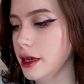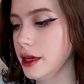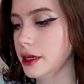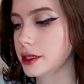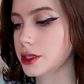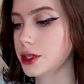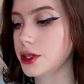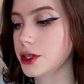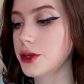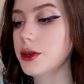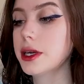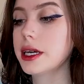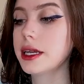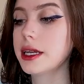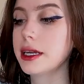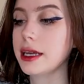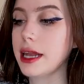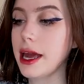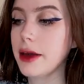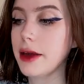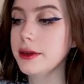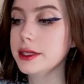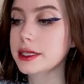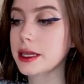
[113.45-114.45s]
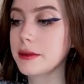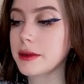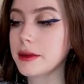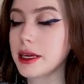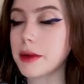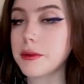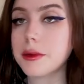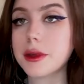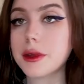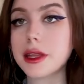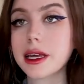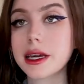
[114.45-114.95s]
So you can, now it's coming
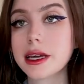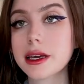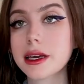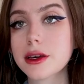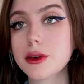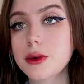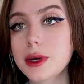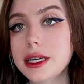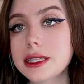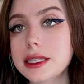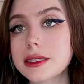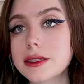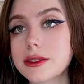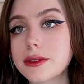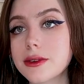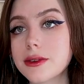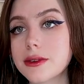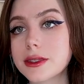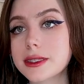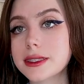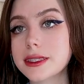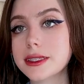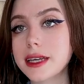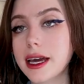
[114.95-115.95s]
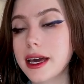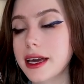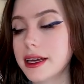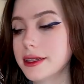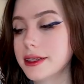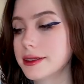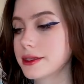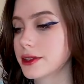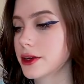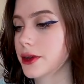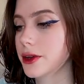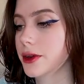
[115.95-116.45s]
up with like a quick
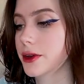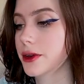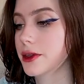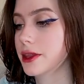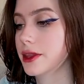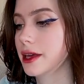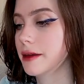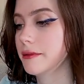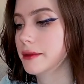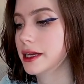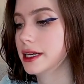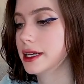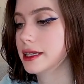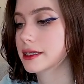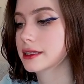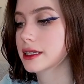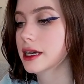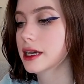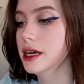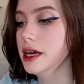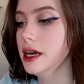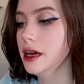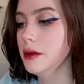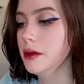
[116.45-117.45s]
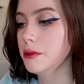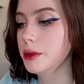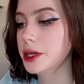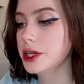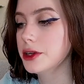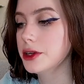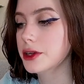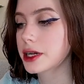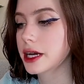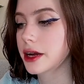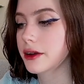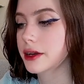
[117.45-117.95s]
start. So that means bring
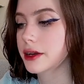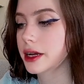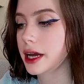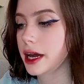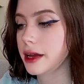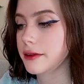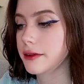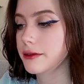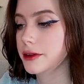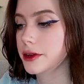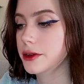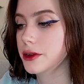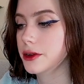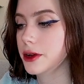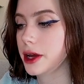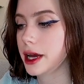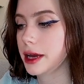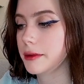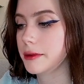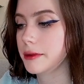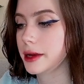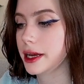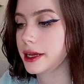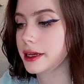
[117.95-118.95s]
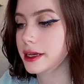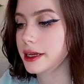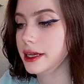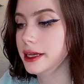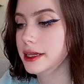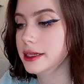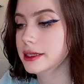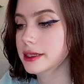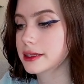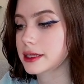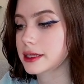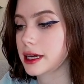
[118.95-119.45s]
your current iPhone or iPad near
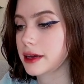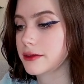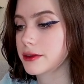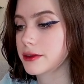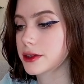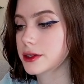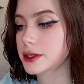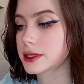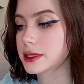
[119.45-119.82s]
this iPhone to